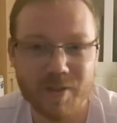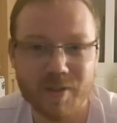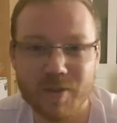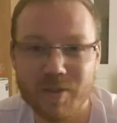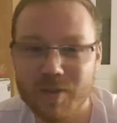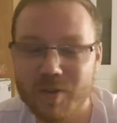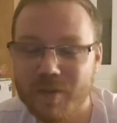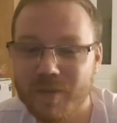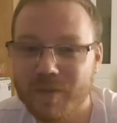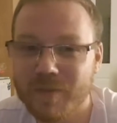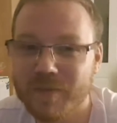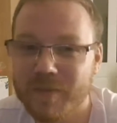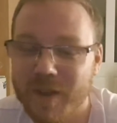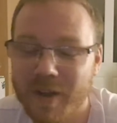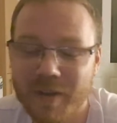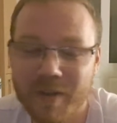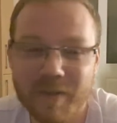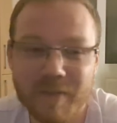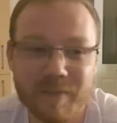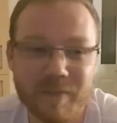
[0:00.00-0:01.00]
you can
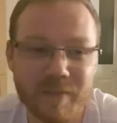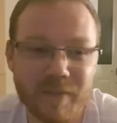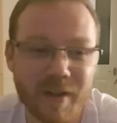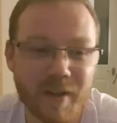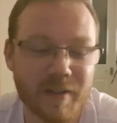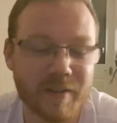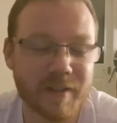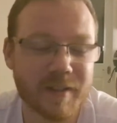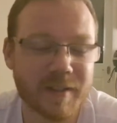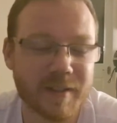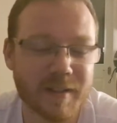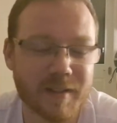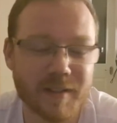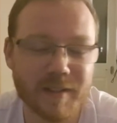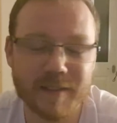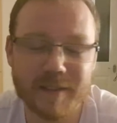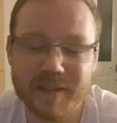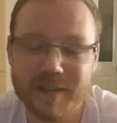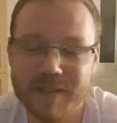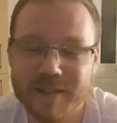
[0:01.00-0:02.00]
very, very
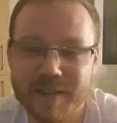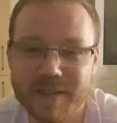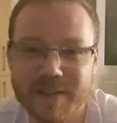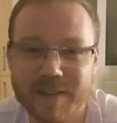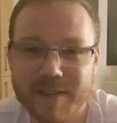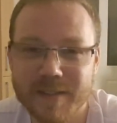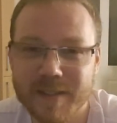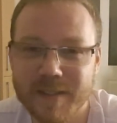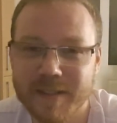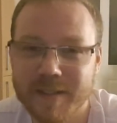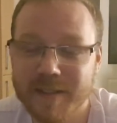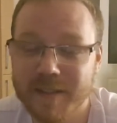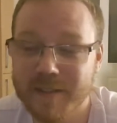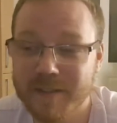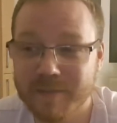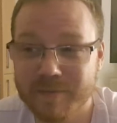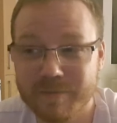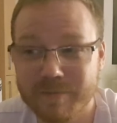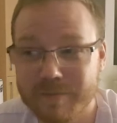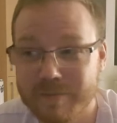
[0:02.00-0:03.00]
clearly see
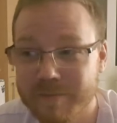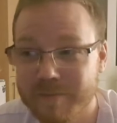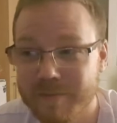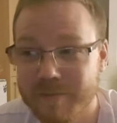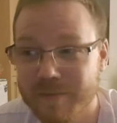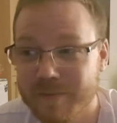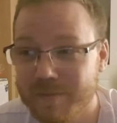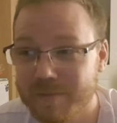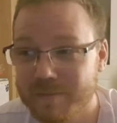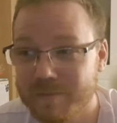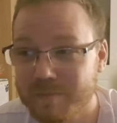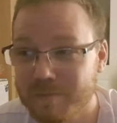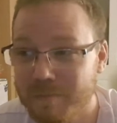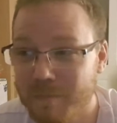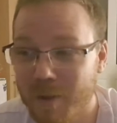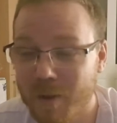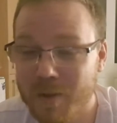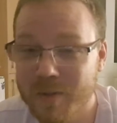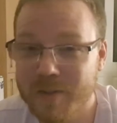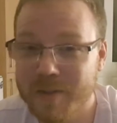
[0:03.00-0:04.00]
that
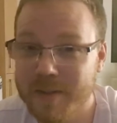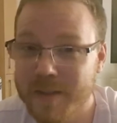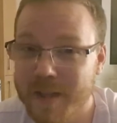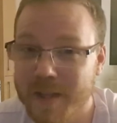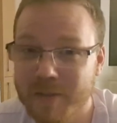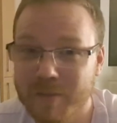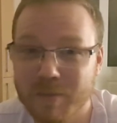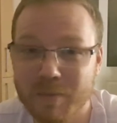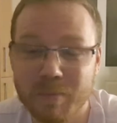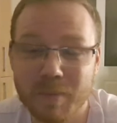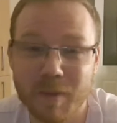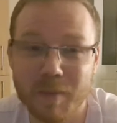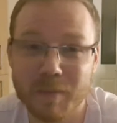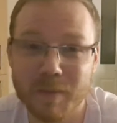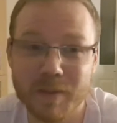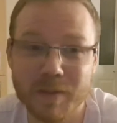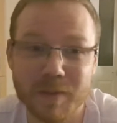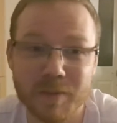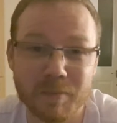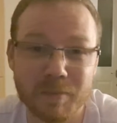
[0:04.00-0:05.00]
modern day
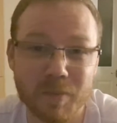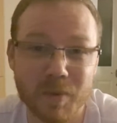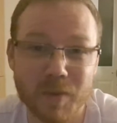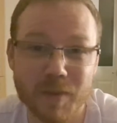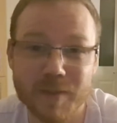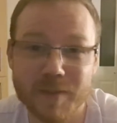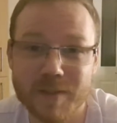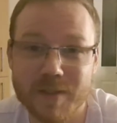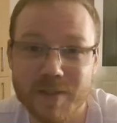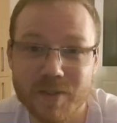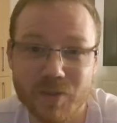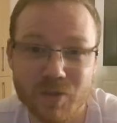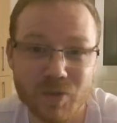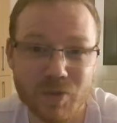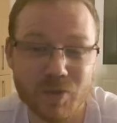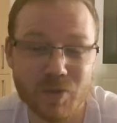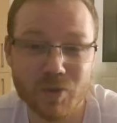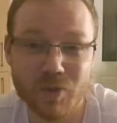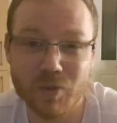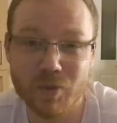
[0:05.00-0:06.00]
Republican
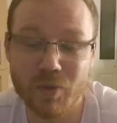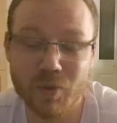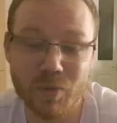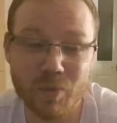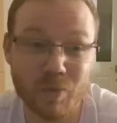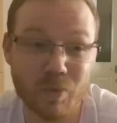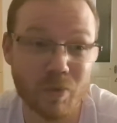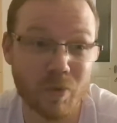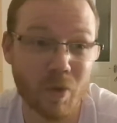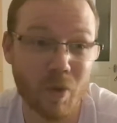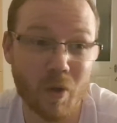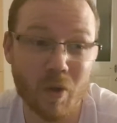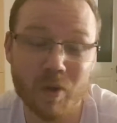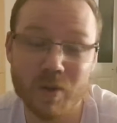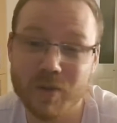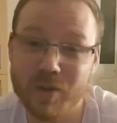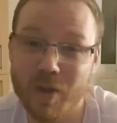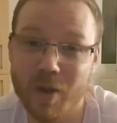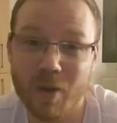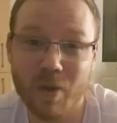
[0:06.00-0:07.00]
politicians do
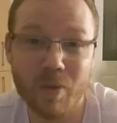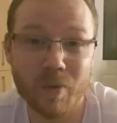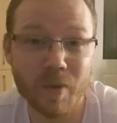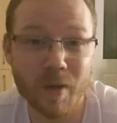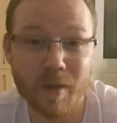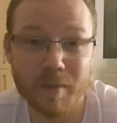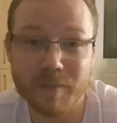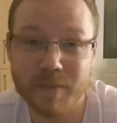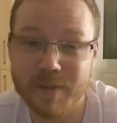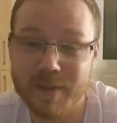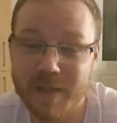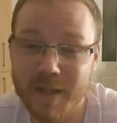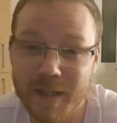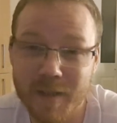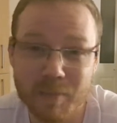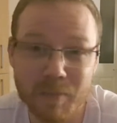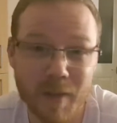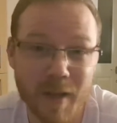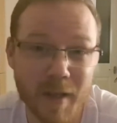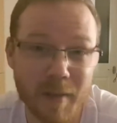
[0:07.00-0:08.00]
not hold up to
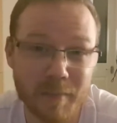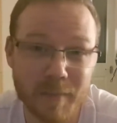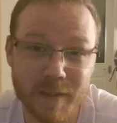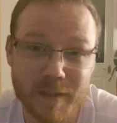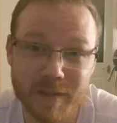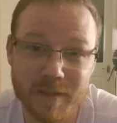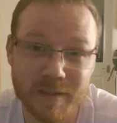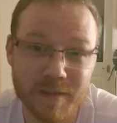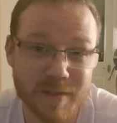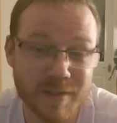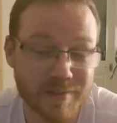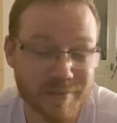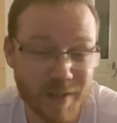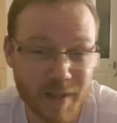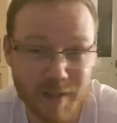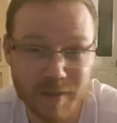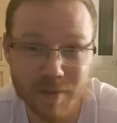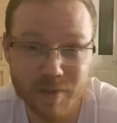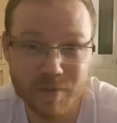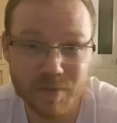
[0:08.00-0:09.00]
Abraham Lincoln's
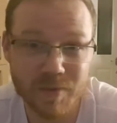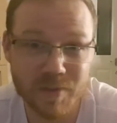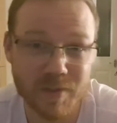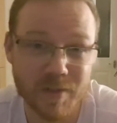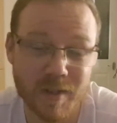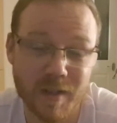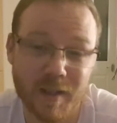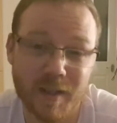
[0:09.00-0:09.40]
values.